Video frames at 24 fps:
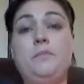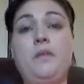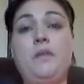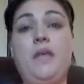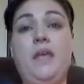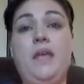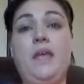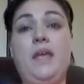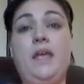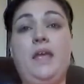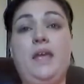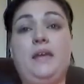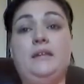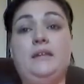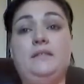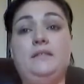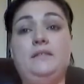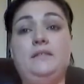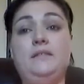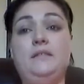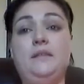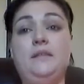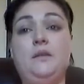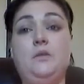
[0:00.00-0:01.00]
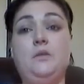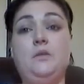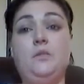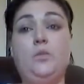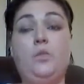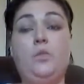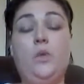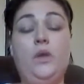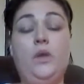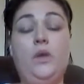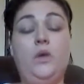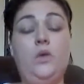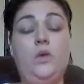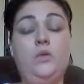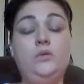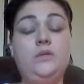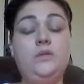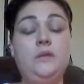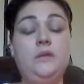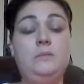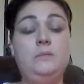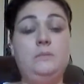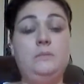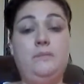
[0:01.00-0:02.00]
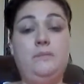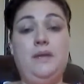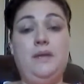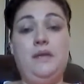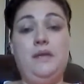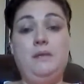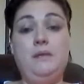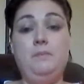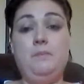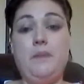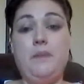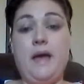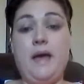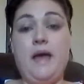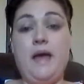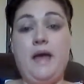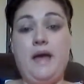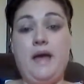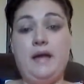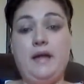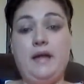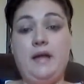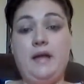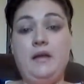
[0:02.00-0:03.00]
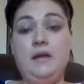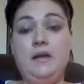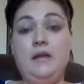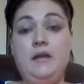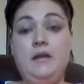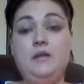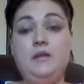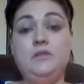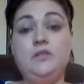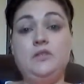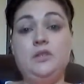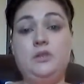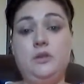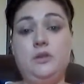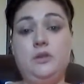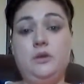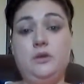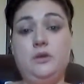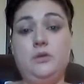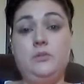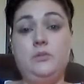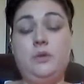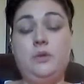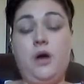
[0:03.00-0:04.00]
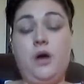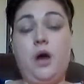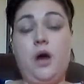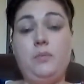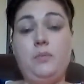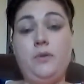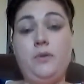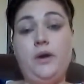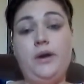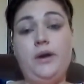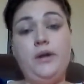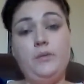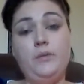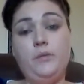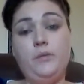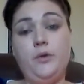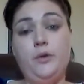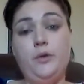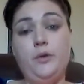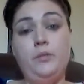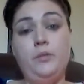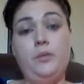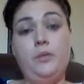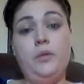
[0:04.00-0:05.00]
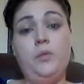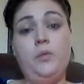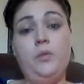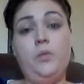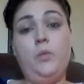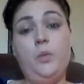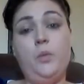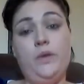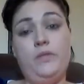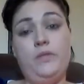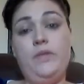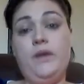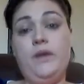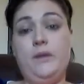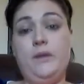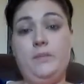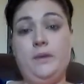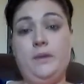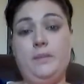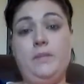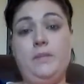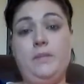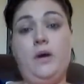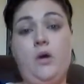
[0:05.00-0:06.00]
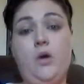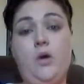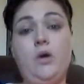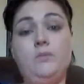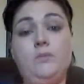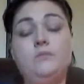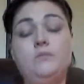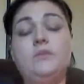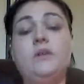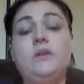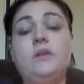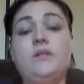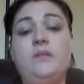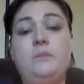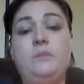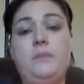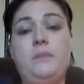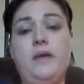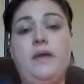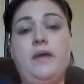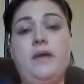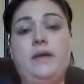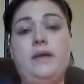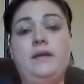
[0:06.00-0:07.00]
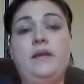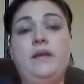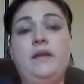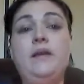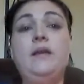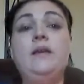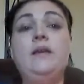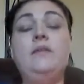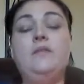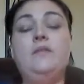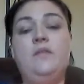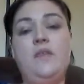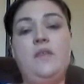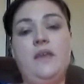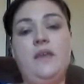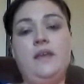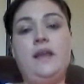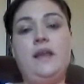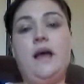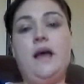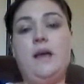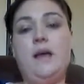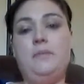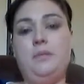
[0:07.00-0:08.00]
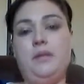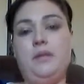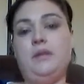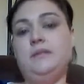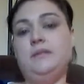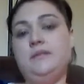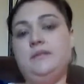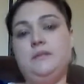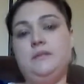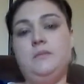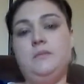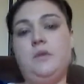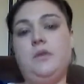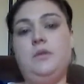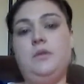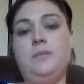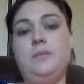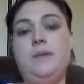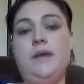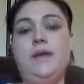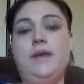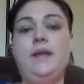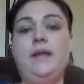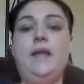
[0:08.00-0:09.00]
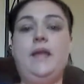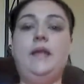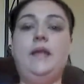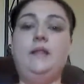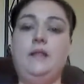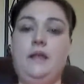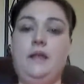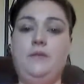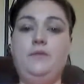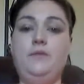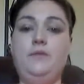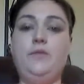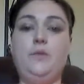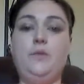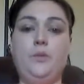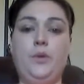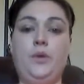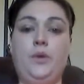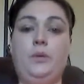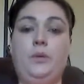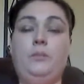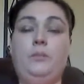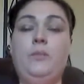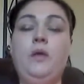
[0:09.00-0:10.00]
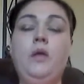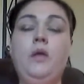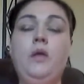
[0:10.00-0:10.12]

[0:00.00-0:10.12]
and wheeled me back to the operating room with him in my arms on the bed. Then I placed him on the bed and left the room.